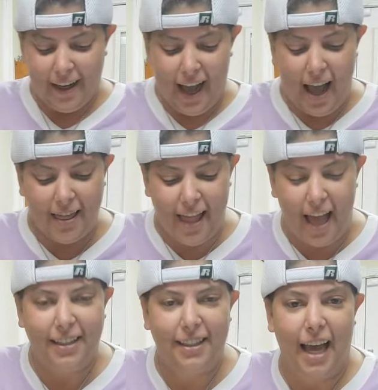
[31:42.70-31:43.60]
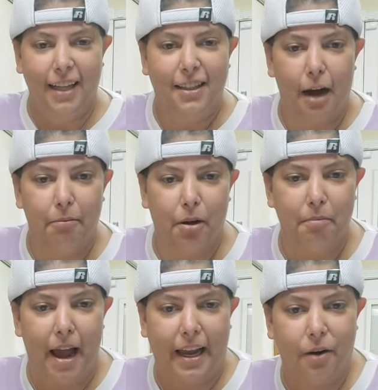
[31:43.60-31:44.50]
And they said Tumbler
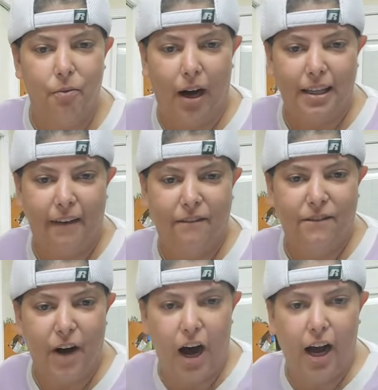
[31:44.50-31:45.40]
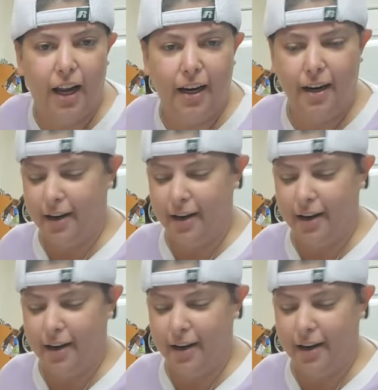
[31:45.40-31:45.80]
making wasn't fun.